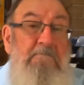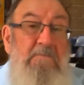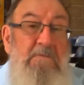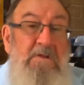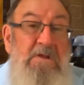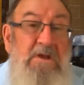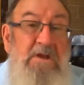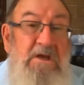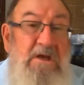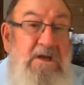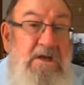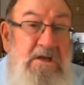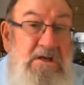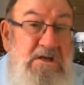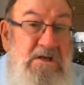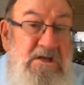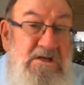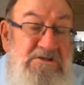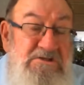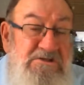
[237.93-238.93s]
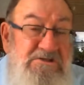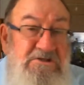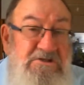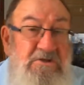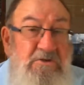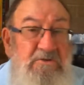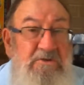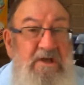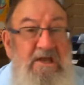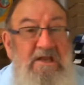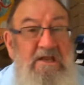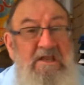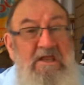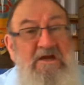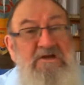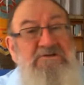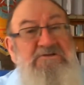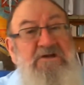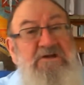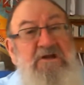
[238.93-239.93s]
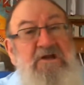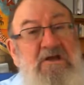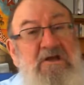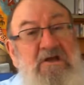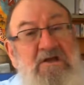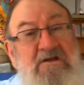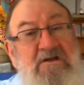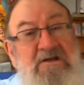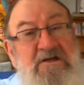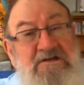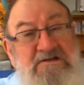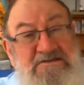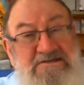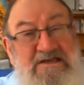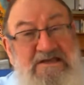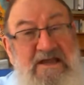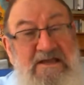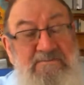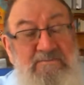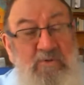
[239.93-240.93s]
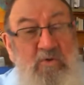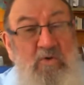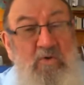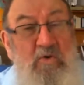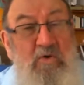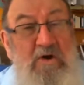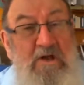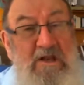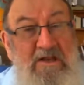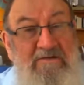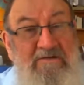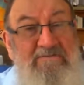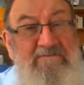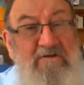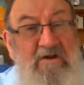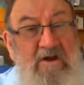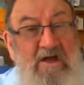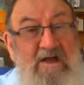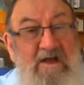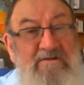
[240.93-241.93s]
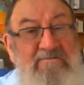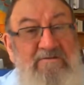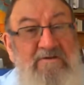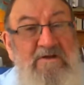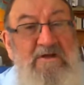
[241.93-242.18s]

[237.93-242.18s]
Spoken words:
and they're just killed. And those that are escape or are left alive